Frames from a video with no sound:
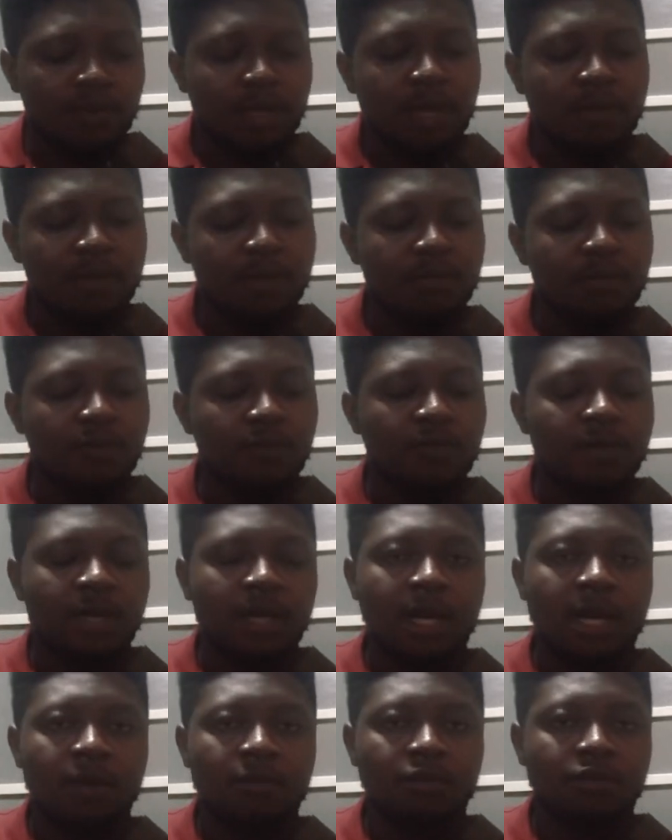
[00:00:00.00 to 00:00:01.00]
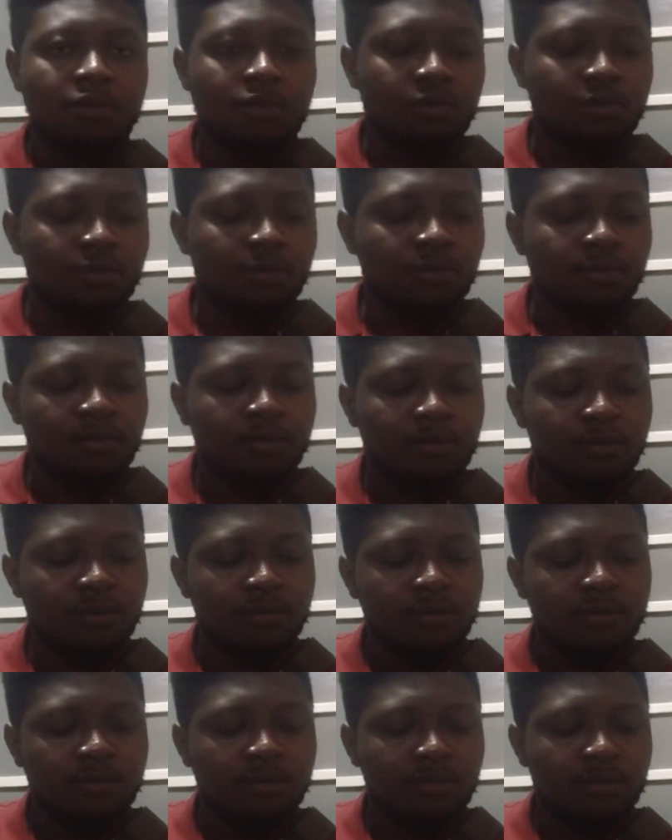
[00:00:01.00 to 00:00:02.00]
moved around. So
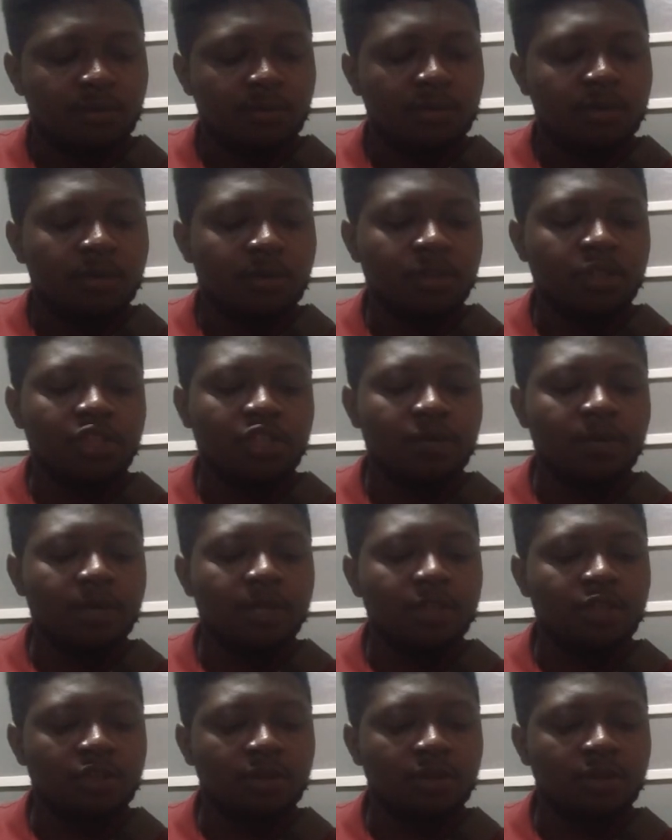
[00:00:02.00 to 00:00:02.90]
G major,